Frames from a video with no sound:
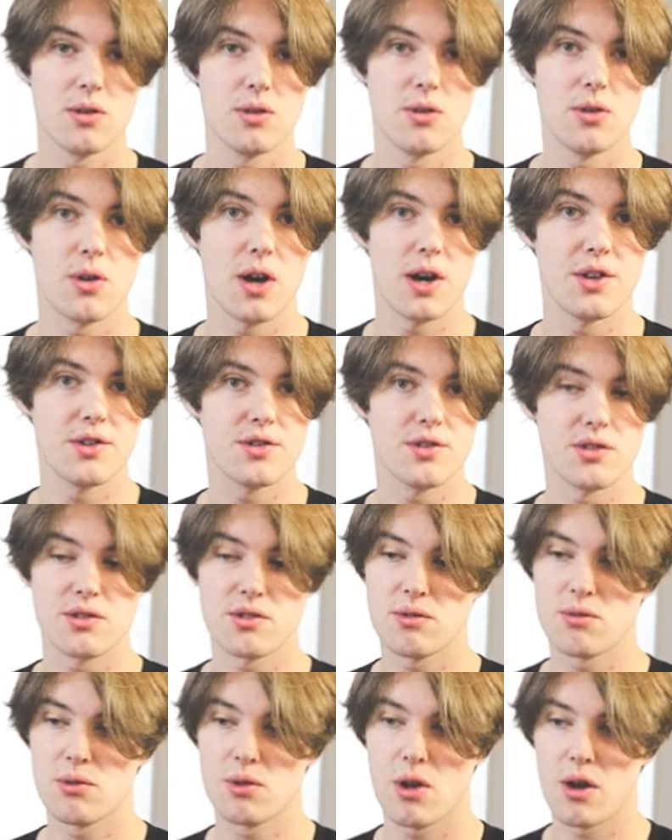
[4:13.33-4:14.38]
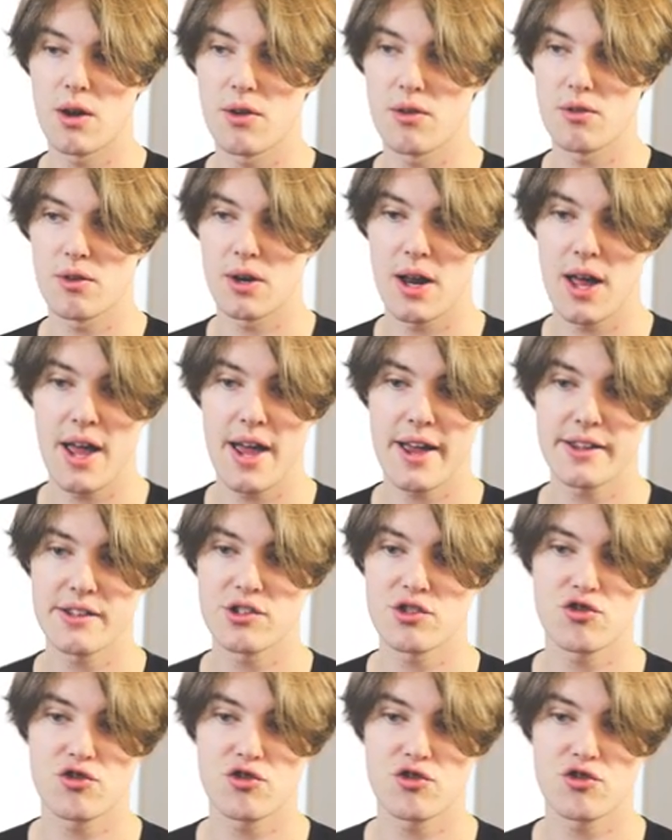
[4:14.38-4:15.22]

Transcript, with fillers: you guys just gonna relax,